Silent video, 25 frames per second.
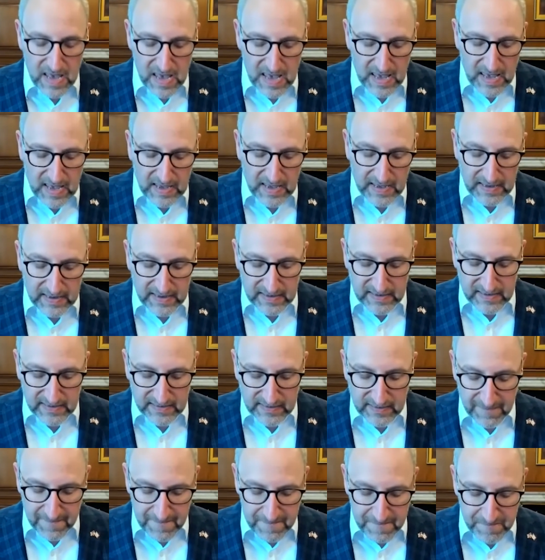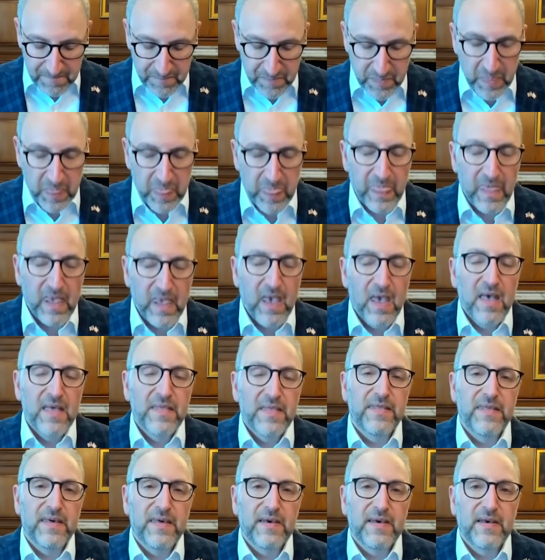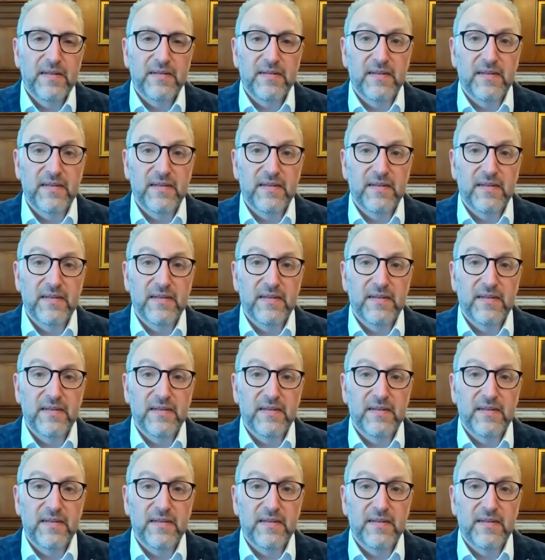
is the